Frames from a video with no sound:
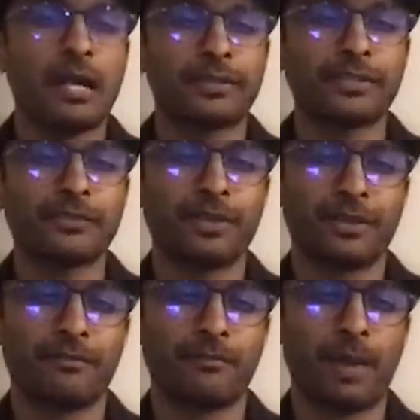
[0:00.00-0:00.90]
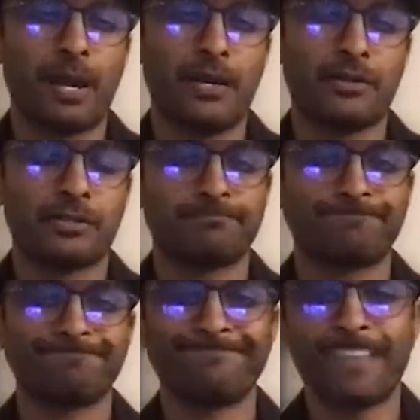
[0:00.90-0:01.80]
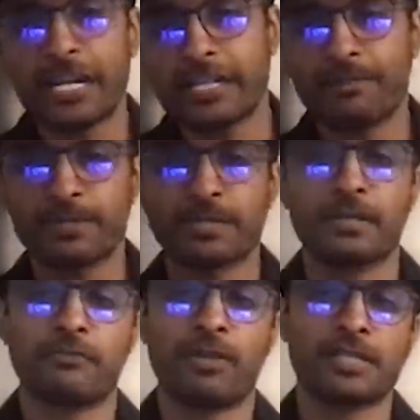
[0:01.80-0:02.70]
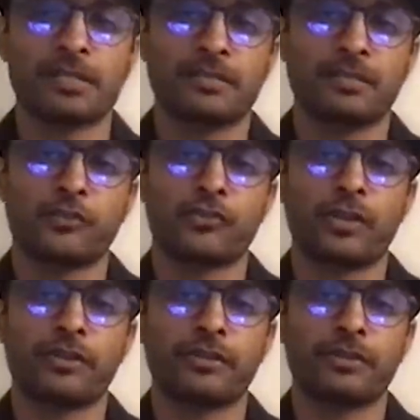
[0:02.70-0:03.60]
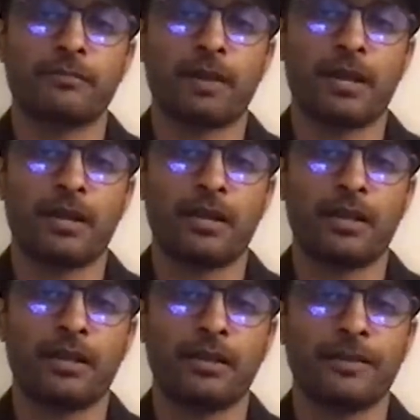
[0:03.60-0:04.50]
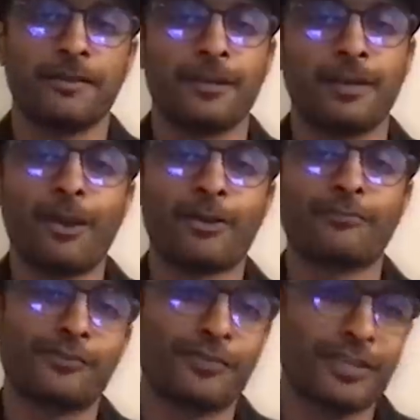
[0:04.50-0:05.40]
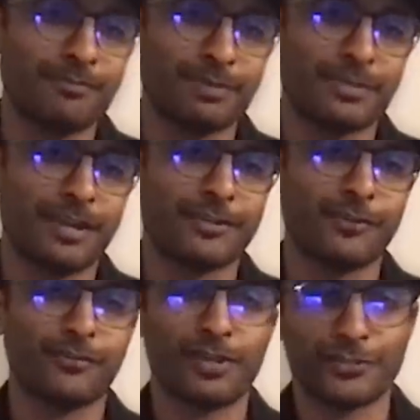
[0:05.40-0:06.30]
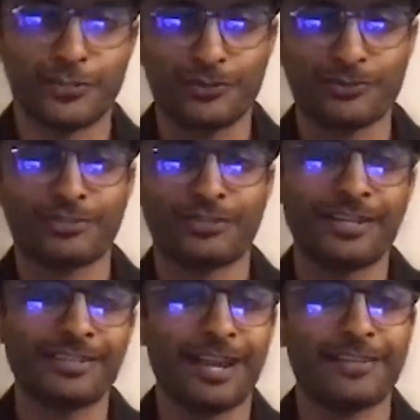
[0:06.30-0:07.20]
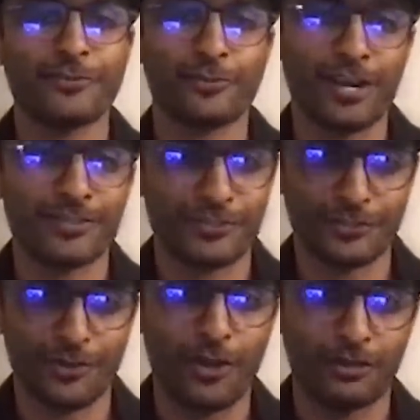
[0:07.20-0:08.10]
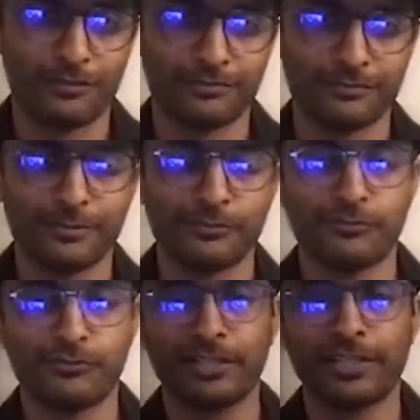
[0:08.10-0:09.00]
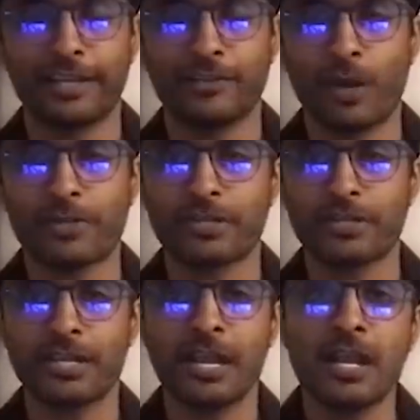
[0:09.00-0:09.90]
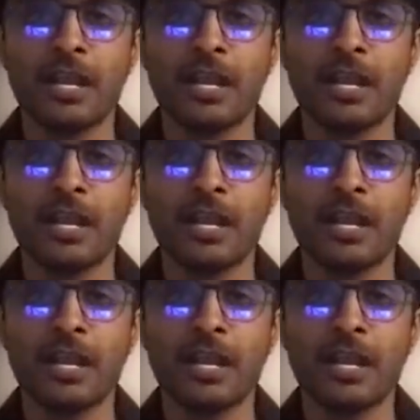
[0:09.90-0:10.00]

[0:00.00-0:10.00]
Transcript: I think we are about 90% of our sales are generated by about 15% of our SKUs, right? And the rest is all filling inventory.